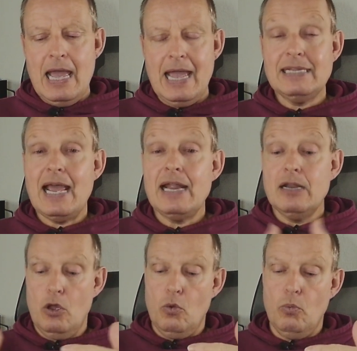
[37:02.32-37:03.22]
And
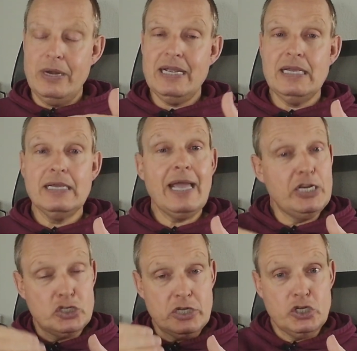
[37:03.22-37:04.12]
then when they
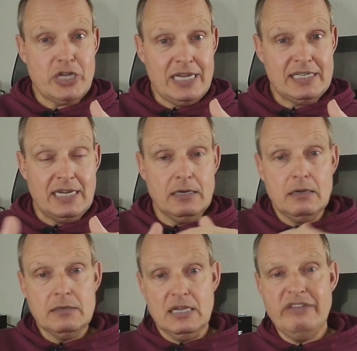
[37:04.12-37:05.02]
engaged in chasing
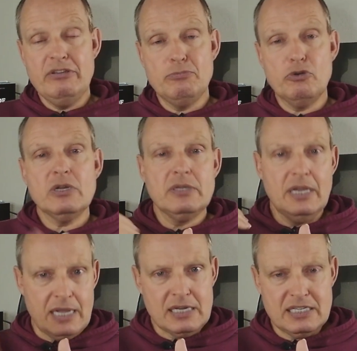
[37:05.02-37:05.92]
the kiwi bird, they
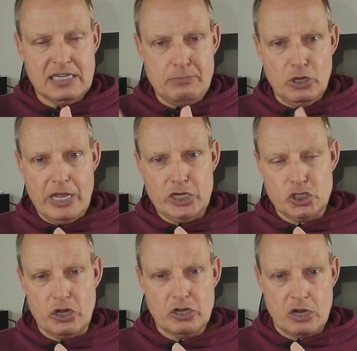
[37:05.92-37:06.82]
got a stimulation
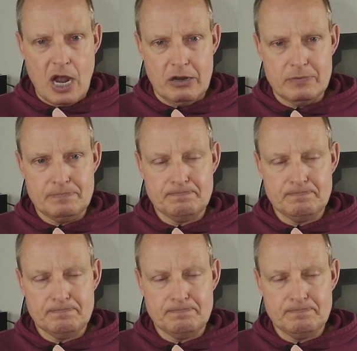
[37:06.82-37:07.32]
on the collar.